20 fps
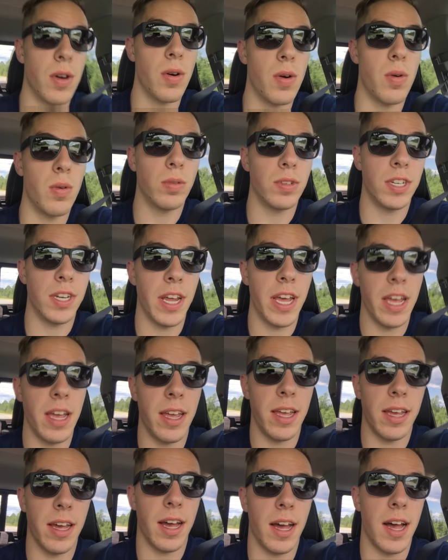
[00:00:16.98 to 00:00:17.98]
So
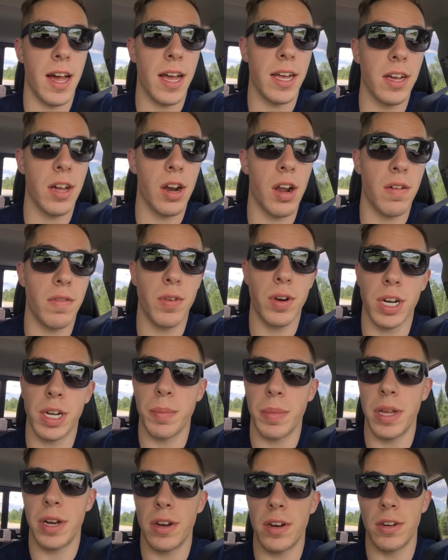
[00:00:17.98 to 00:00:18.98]
today I got off work
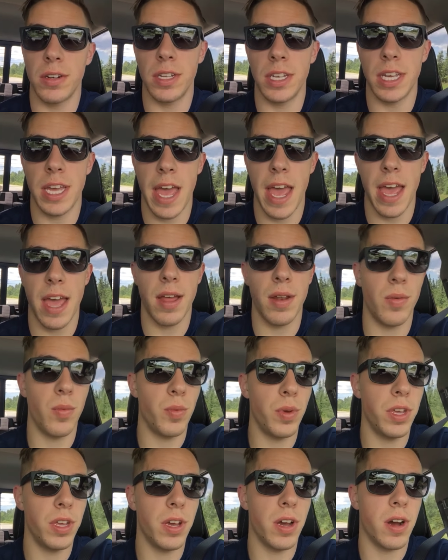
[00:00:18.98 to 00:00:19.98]
a bit early
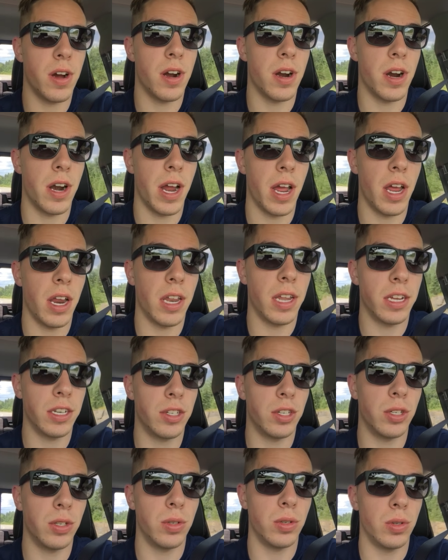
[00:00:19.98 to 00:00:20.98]
and we are
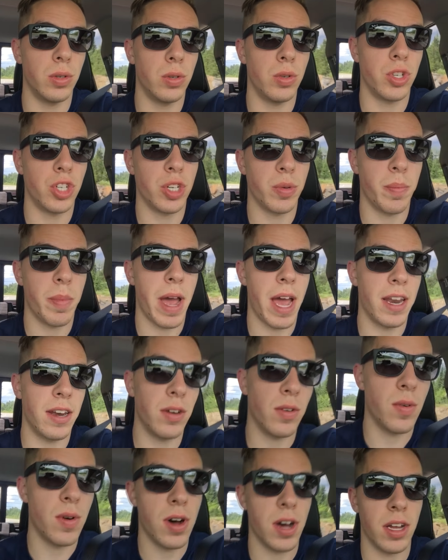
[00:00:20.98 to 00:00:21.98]
heading to
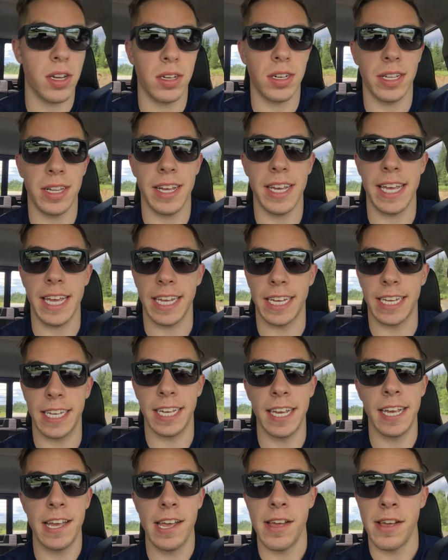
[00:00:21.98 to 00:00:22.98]
Shebandowan Lake.
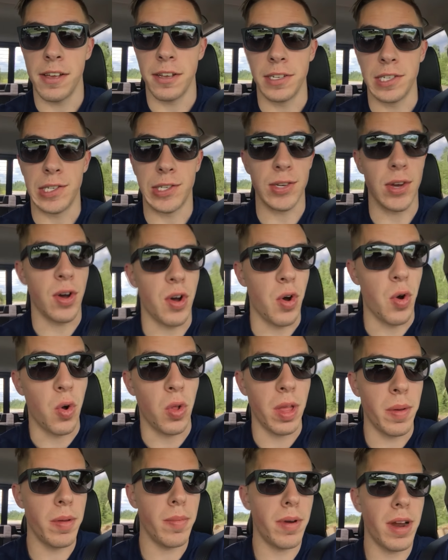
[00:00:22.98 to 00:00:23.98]
So
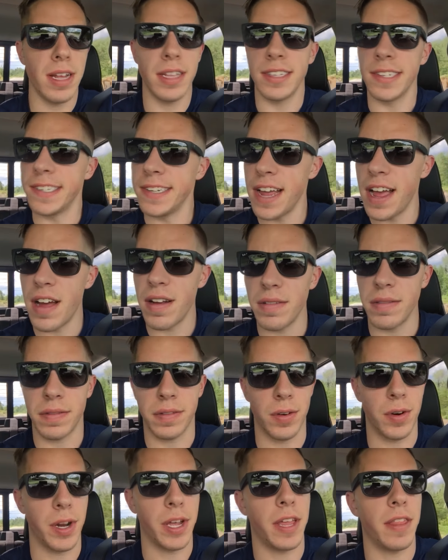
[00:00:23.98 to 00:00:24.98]
let me break this down
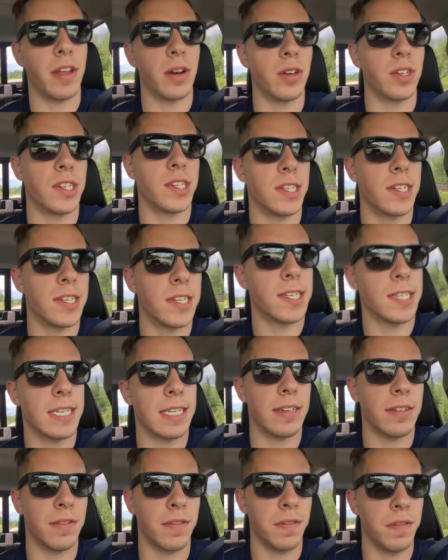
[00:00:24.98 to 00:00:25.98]
for you. There's
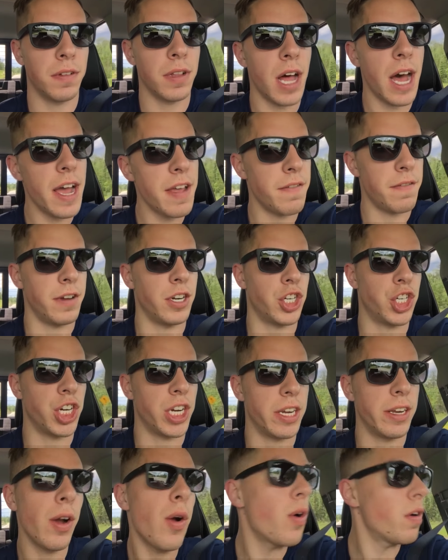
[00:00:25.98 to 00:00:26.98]
this fly
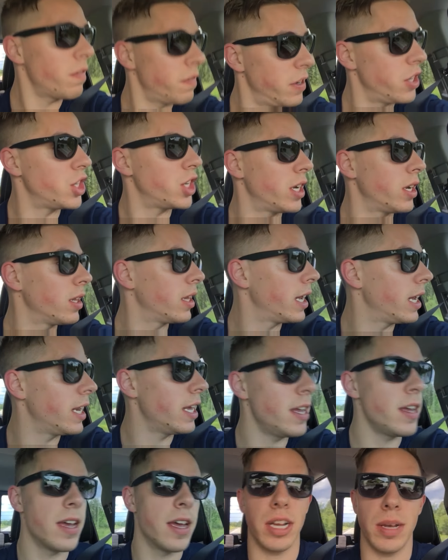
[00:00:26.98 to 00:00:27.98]
fishing or fishing
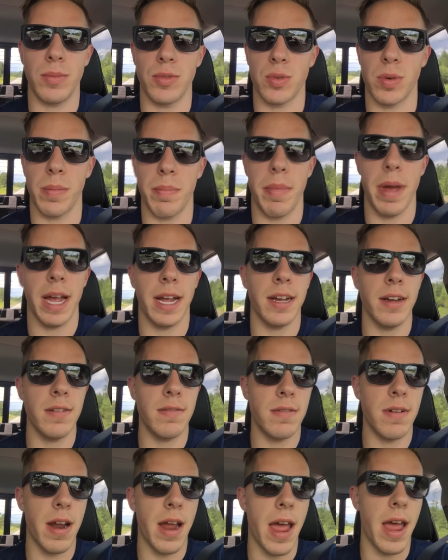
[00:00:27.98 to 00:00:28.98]
lady. name's
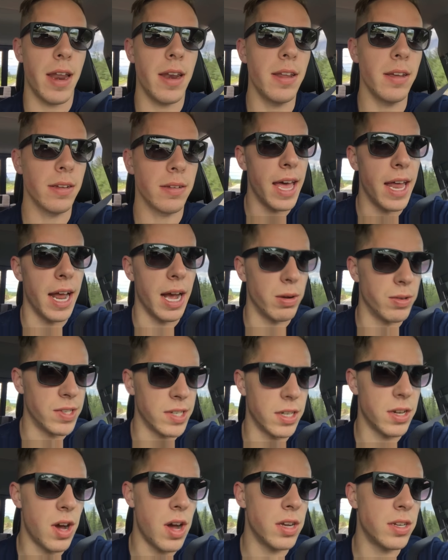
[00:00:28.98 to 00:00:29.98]
Rebekka Redd and I was
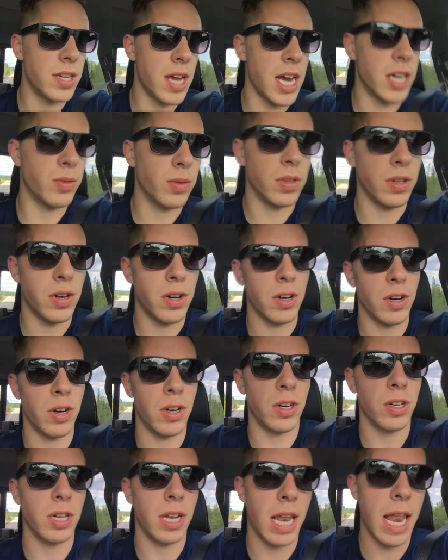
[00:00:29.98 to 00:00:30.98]
in contact with
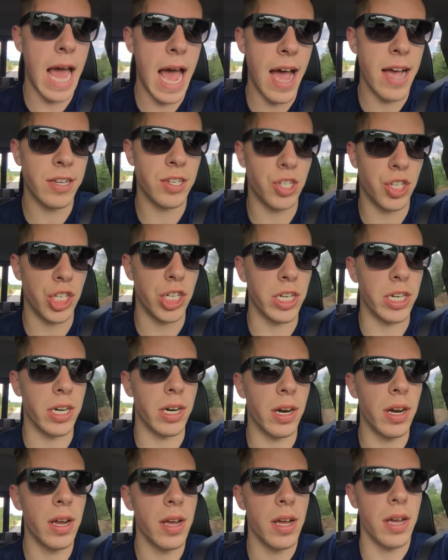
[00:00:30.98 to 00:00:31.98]
her last
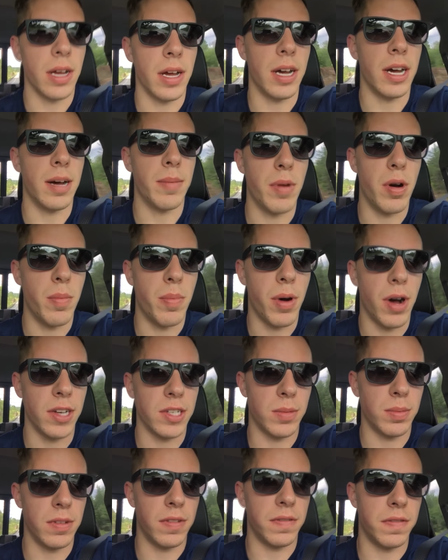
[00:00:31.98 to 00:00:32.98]
year uh, about
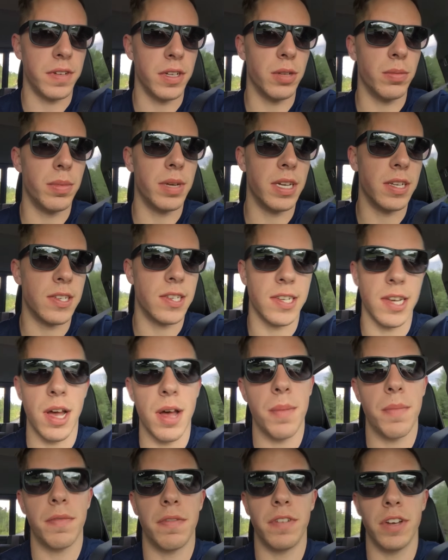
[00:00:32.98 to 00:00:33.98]
possibly filming
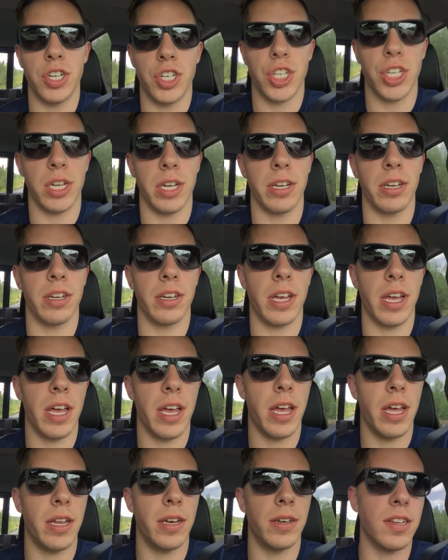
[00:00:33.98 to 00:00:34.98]
some fishing
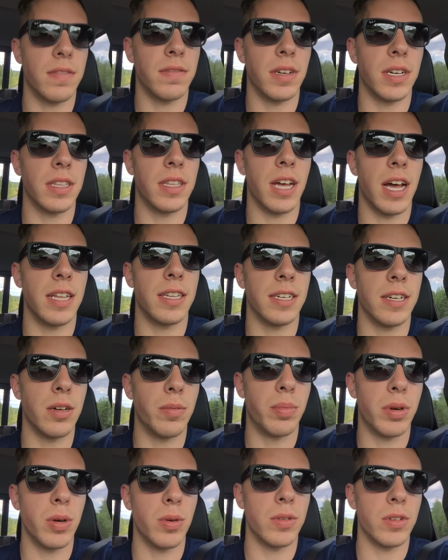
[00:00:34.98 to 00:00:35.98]
and stuff like that to
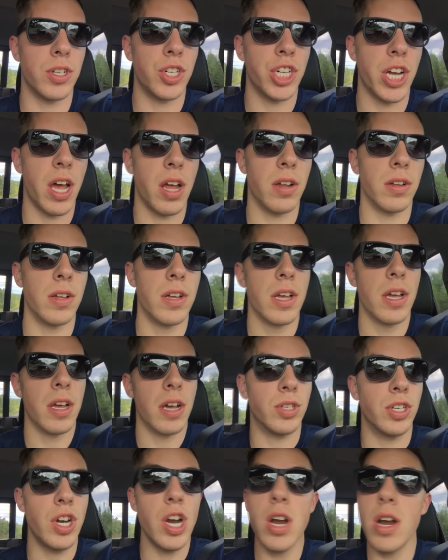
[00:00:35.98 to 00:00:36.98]
help grow their channel.
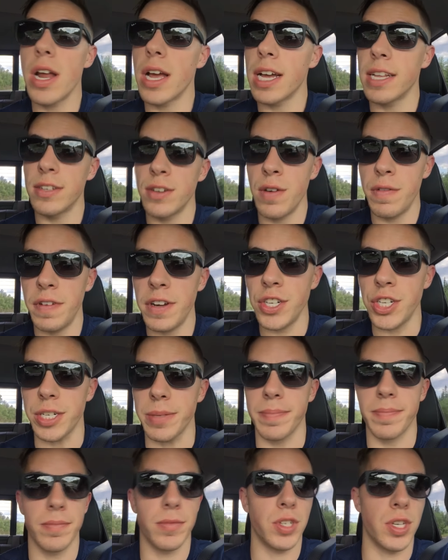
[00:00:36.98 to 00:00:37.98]
and I got to go
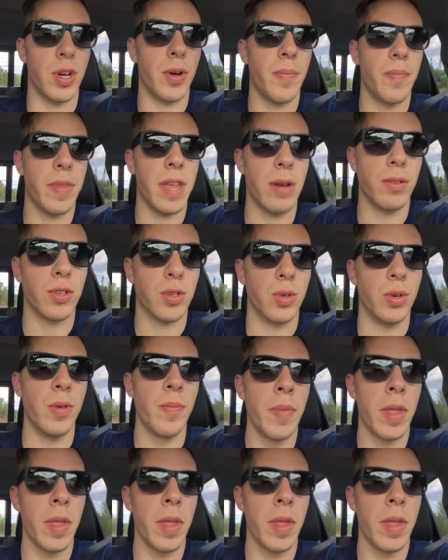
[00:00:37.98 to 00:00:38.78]
fishing, so that was cool.